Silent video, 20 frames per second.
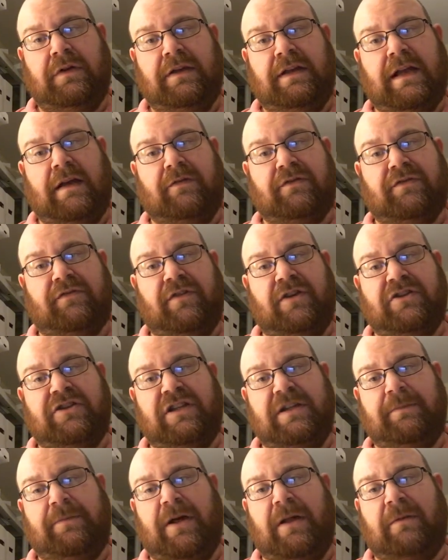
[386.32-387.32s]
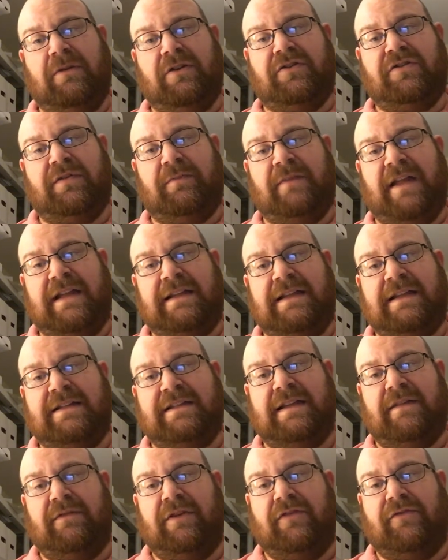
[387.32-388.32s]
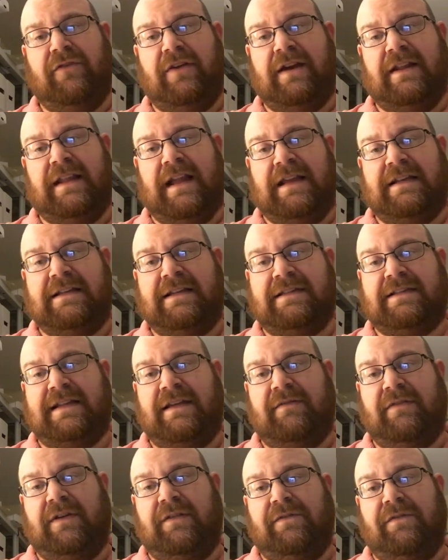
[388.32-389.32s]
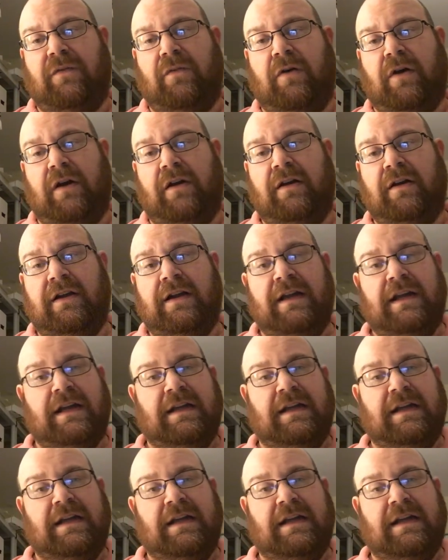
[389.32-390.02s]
Yeah, it was originally published from 1973 to 1974.